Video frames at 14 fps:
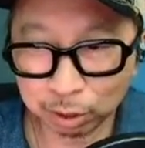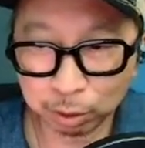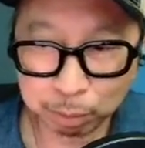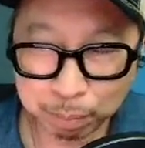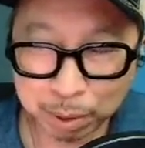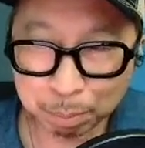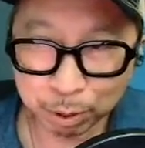
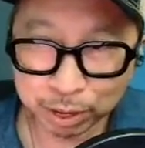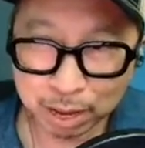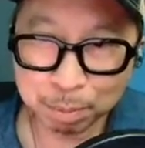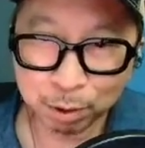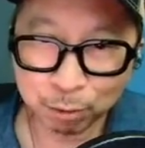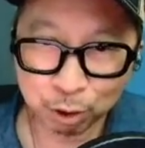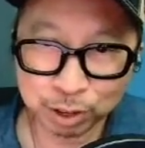people keep
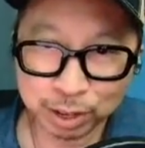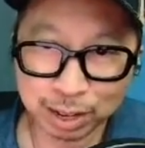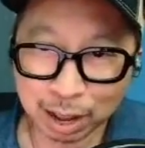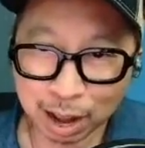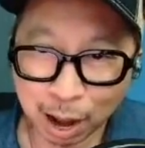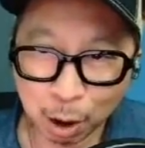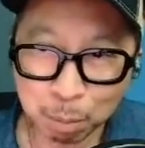on forgetting,
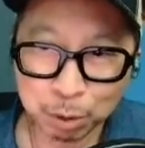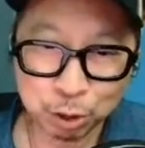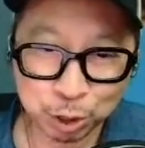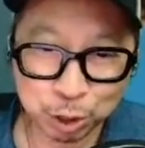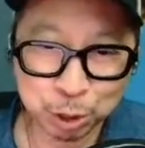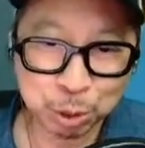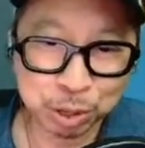how much
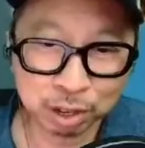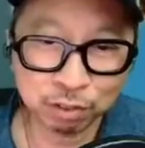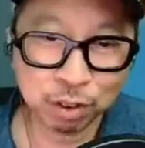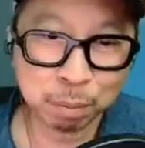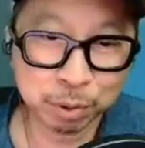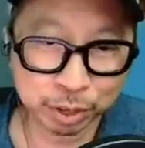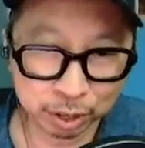do you give
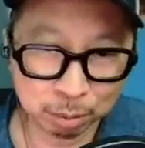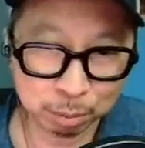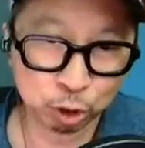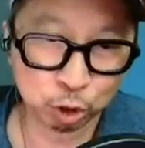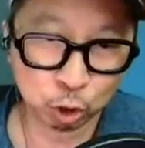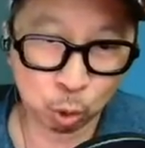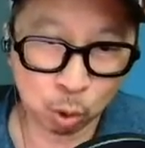up in
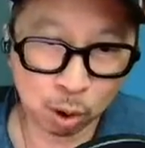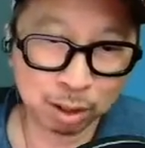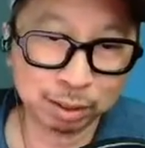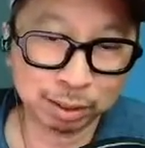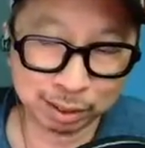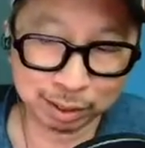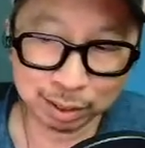image
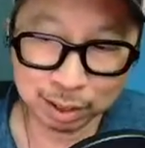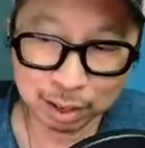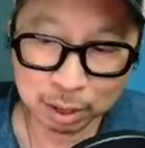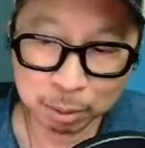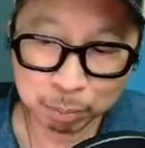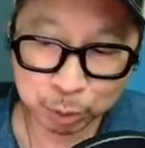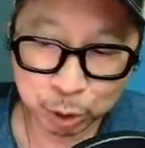quality
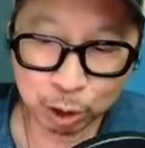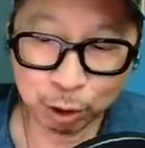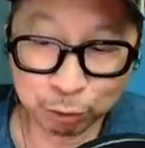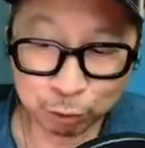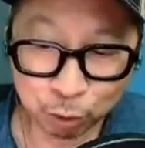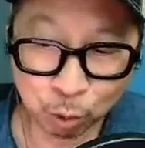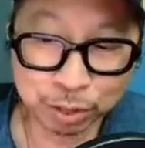to
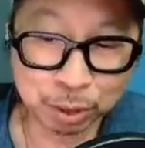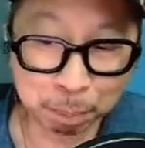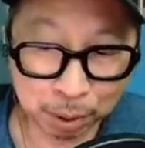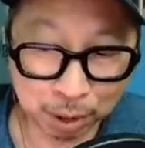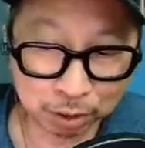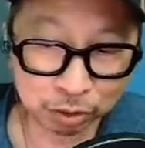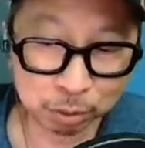avoid the
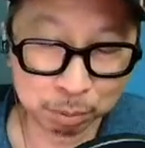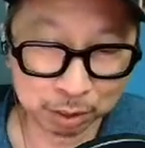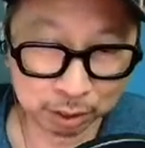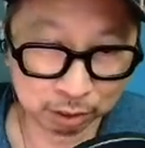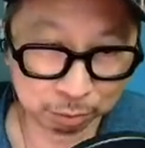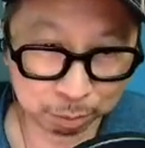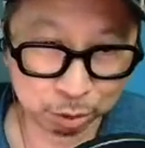
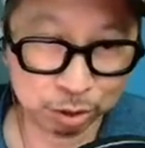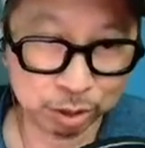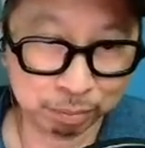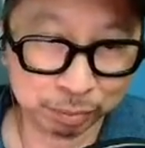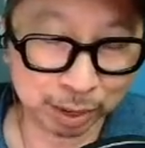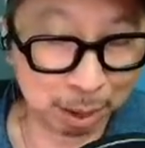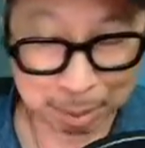possibility of burn-in?
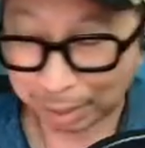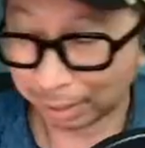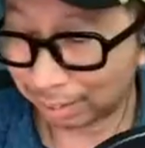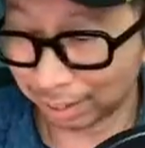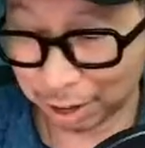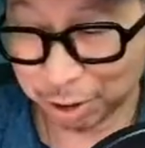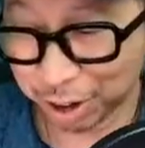I'm not
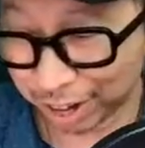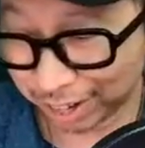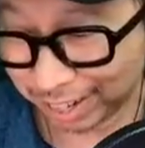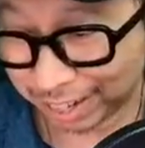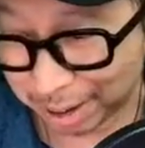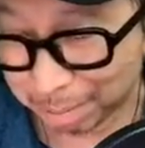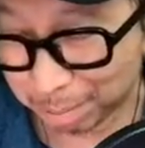saying you're not going to
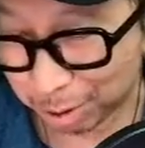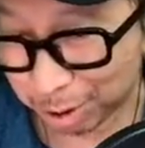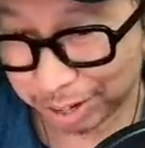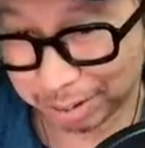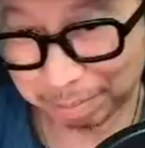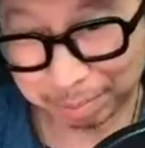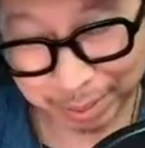get
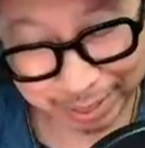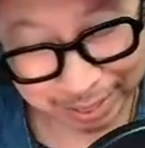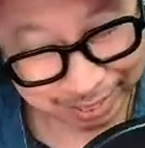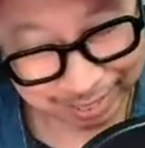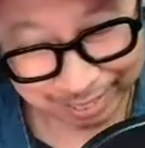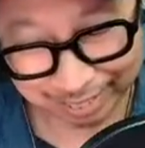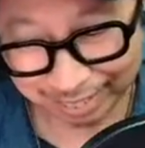burn-in, but
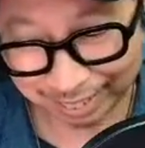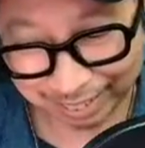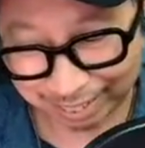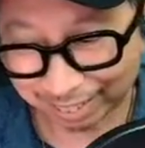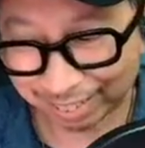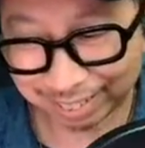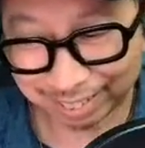
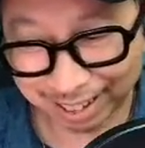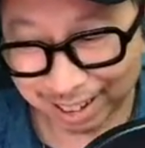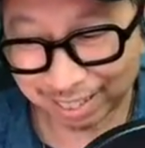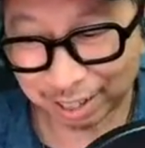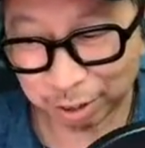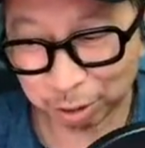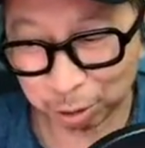just saying
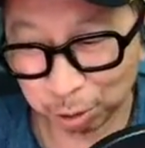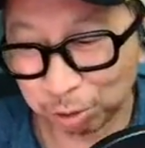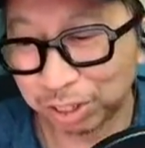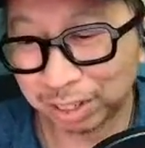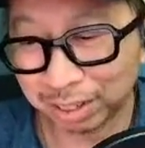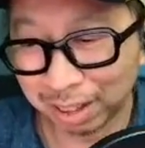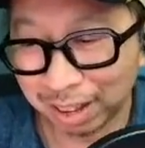that
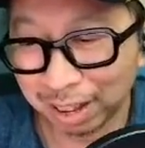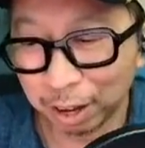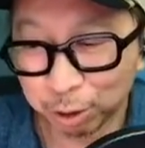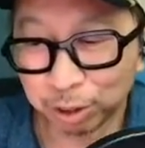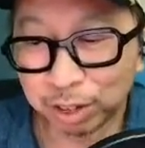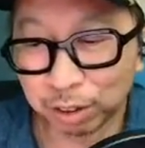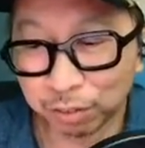
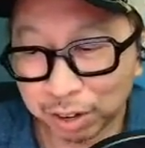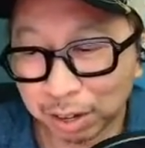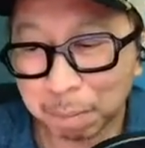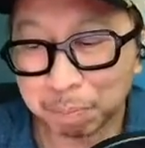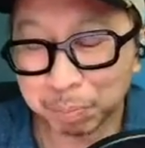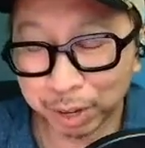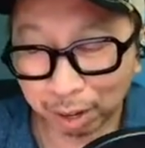you're giving
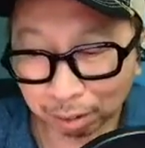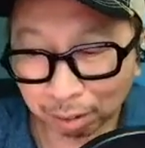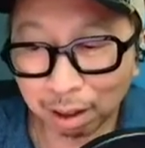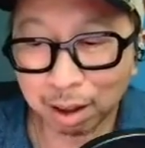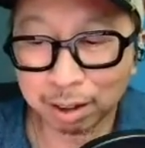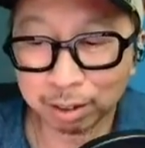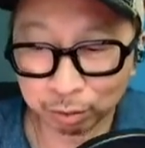up a
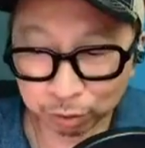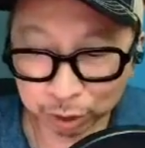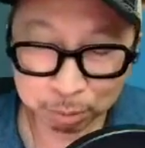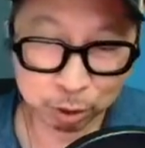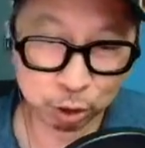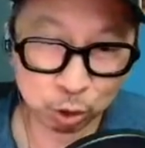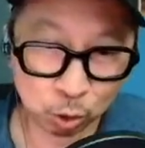lot of
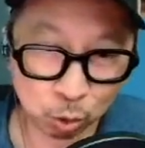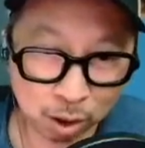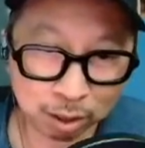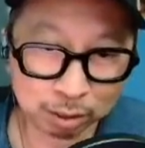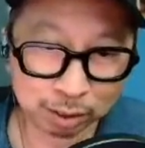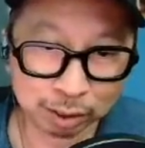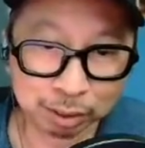image
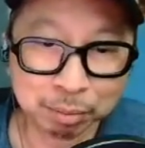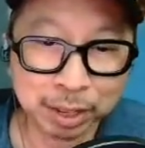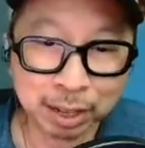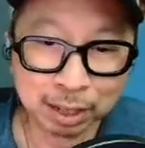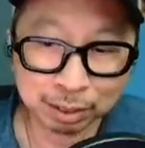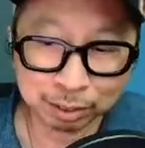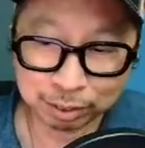quality.
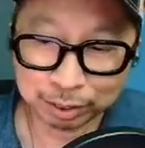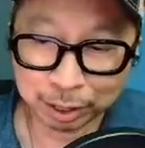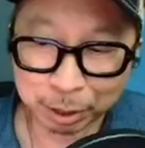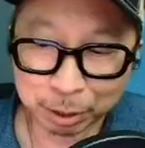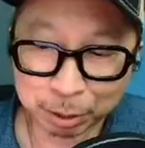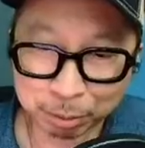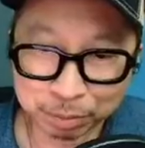
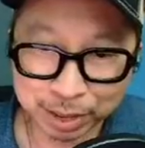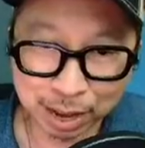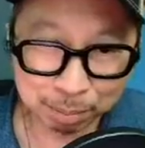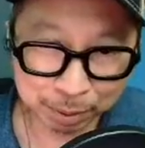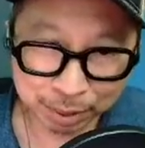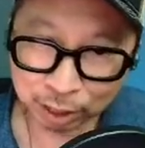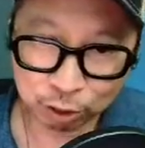So yeah,
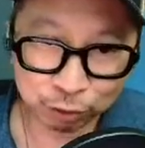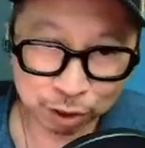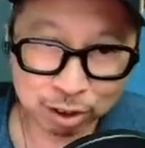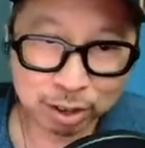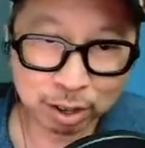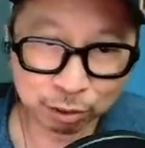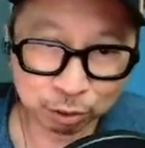but that's fair
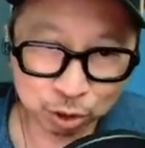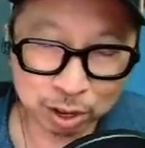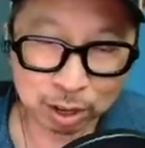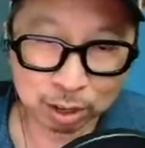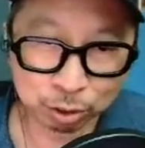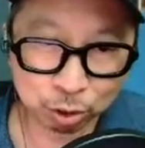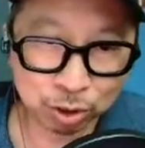enough,
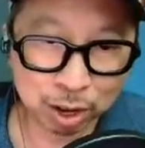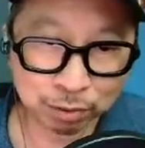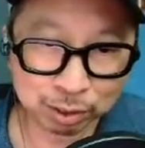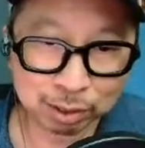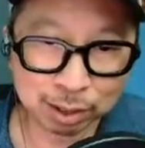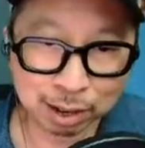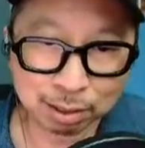
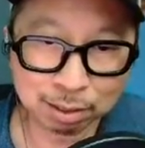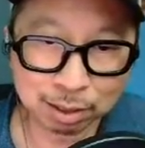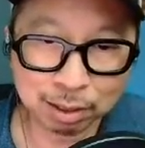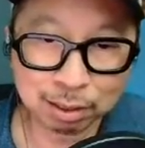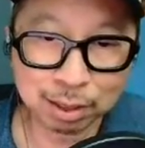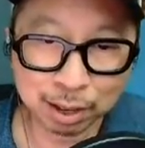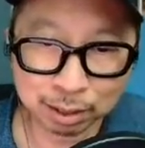Travis. I
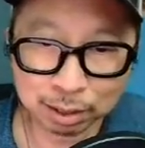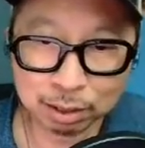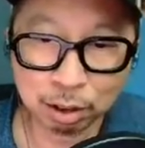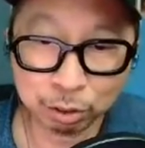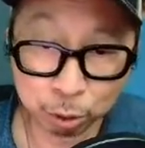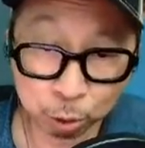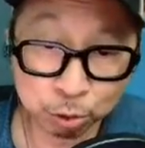think that
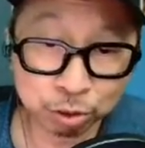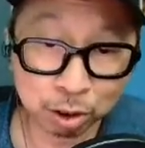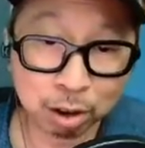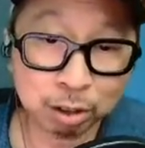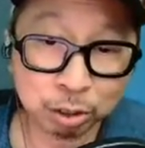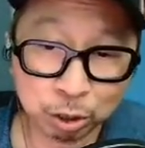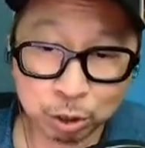those
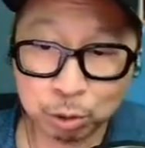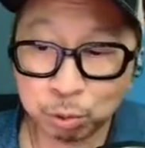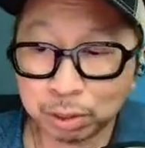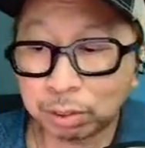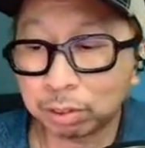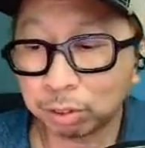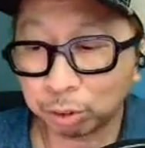are good
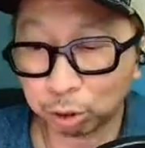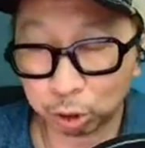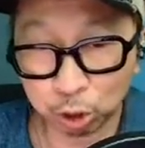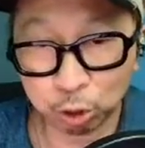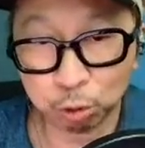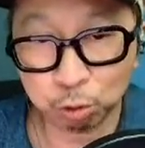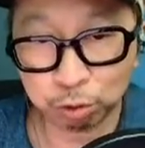reasons to
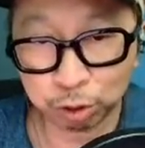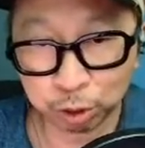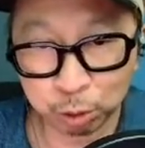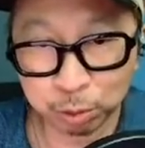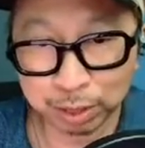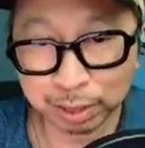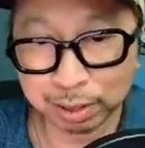choose the
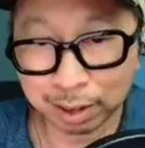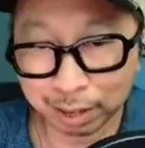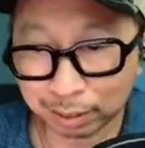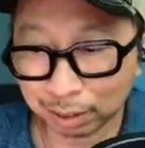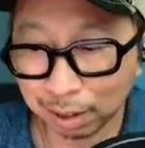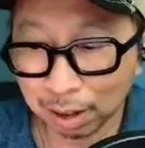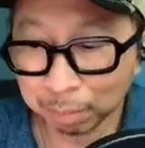QNED
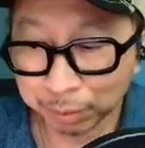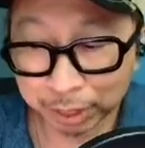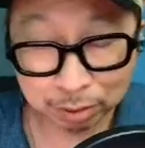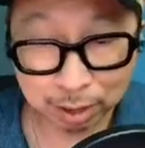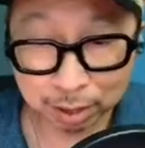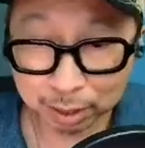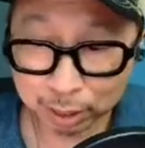90. It's
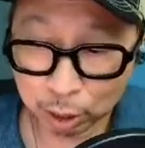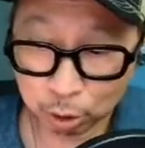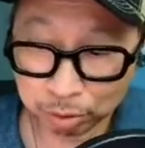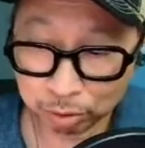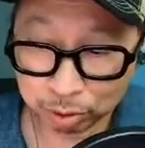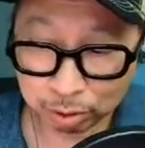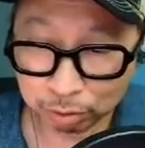not a terrible
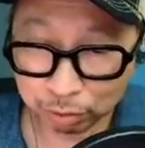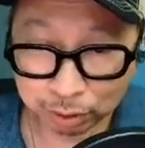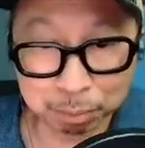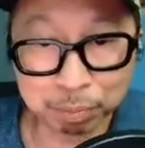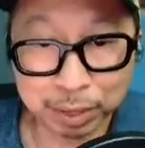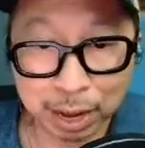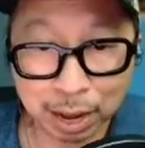TV.
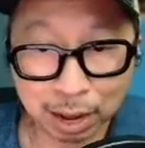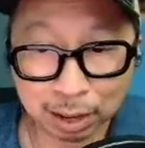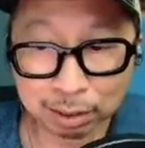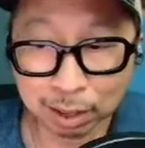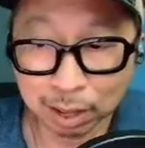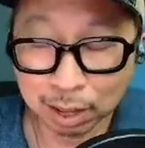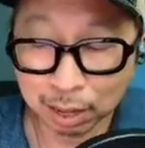And
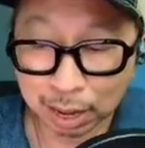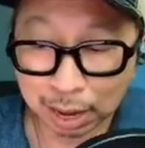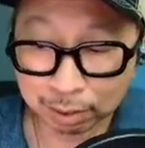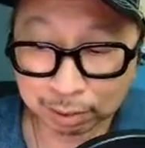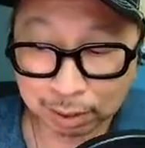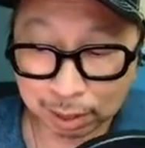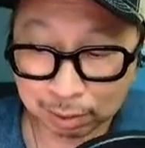
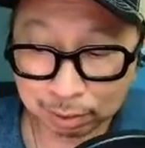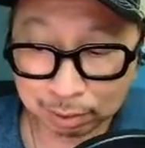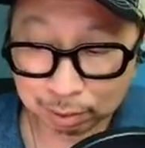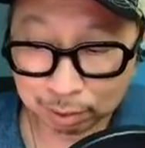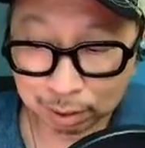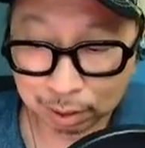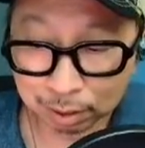as Classy
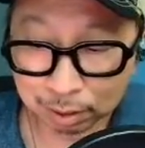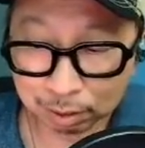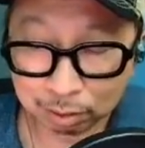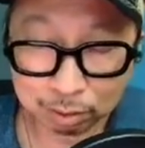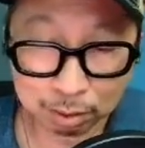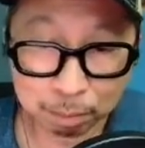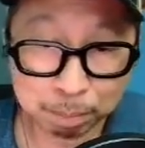said,
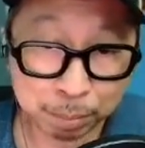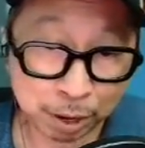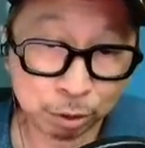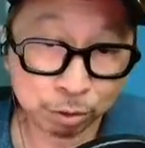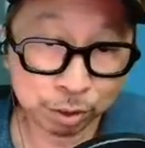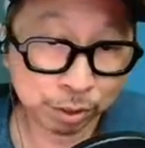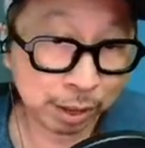it's
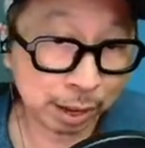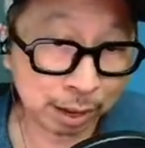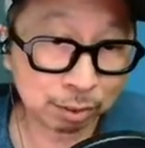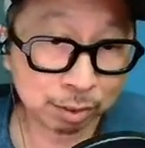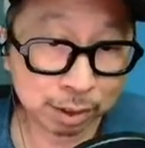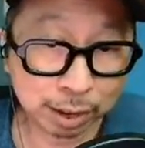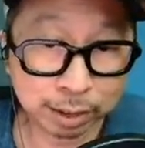better than the
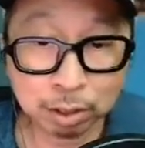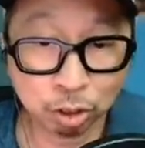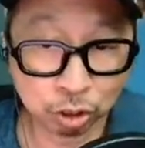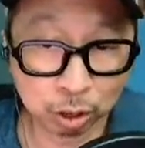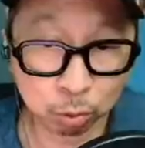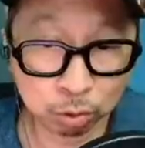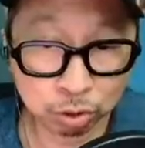
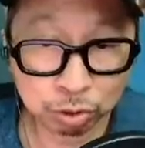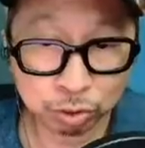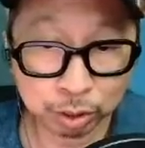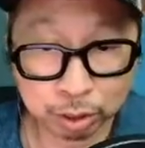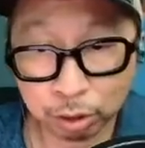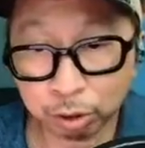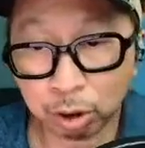X90J, which is
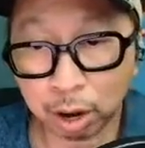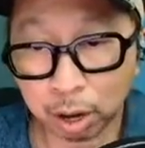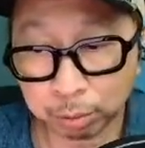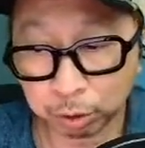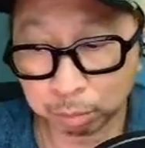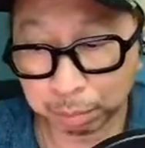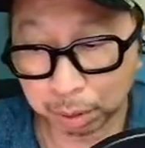another
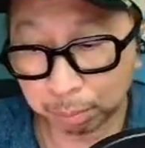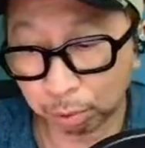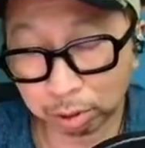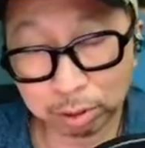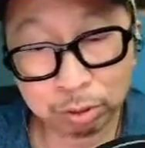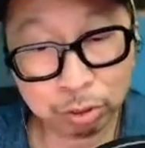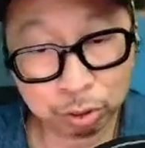option people are
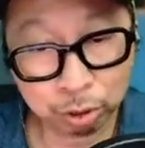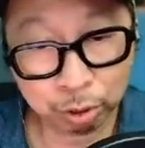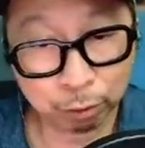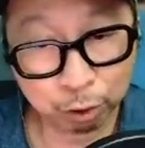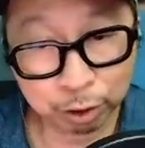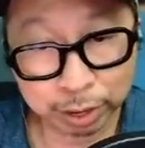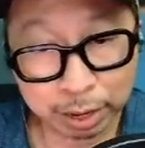considering
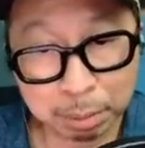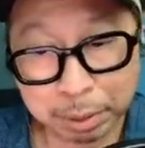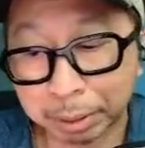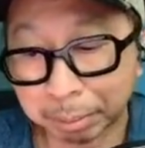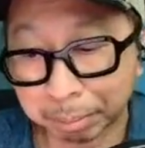for gaming.